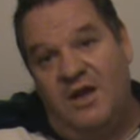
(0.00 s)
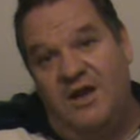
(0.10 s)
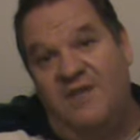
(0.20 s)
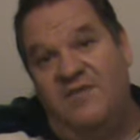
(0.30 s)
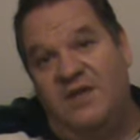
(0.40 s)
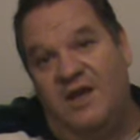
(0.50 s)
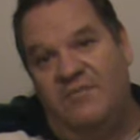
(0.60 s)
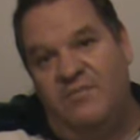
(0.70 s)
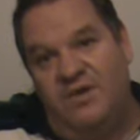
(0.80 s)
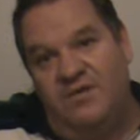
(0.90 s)
and other
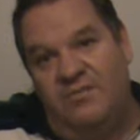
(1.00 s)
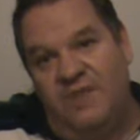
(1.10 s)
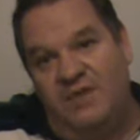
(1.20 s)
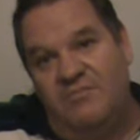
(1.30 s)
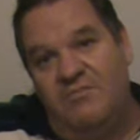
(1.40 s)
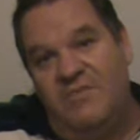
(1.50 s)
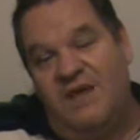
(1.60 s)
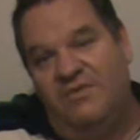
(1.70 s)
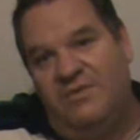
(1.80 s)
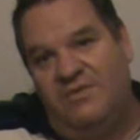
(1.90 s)
governments make
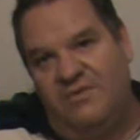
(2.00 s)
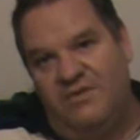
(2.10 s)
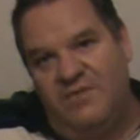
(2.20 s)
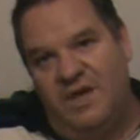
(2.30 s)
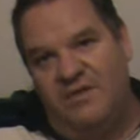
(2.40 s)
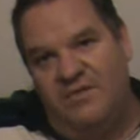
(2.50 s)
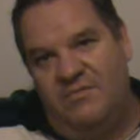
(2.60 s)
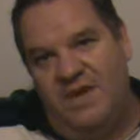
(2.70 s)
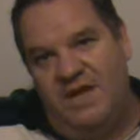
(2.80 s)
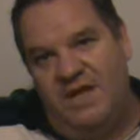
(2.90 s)
massive amounts of
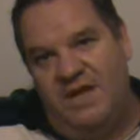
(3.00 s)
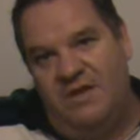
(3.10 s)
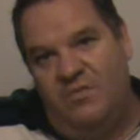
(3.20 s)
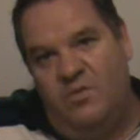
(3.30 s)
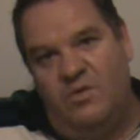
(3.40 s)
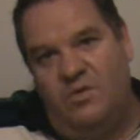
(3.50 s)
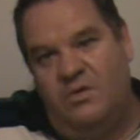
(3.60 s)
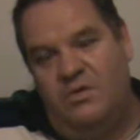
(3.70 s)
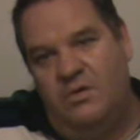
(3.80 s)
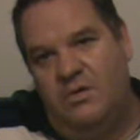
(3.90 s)
money out of war,